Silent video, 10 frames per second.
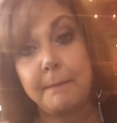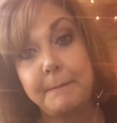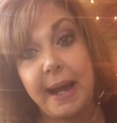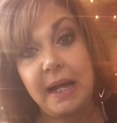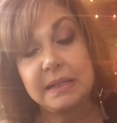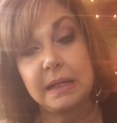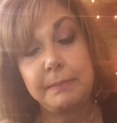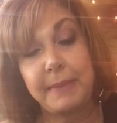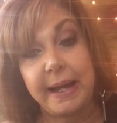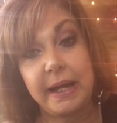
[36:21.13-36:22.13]
My
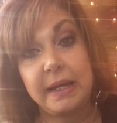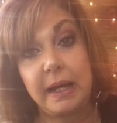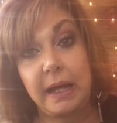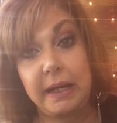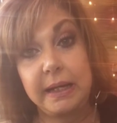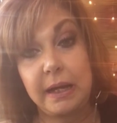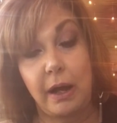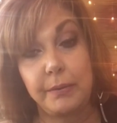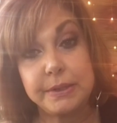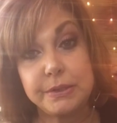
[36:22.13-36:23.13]
honey
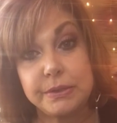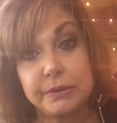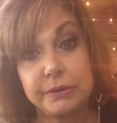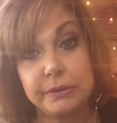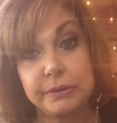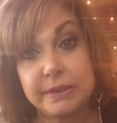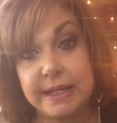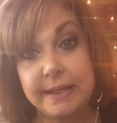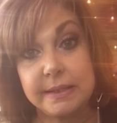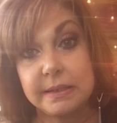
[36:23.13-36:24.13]
always
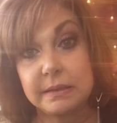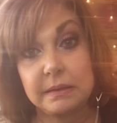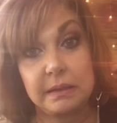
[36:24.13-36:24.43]
says,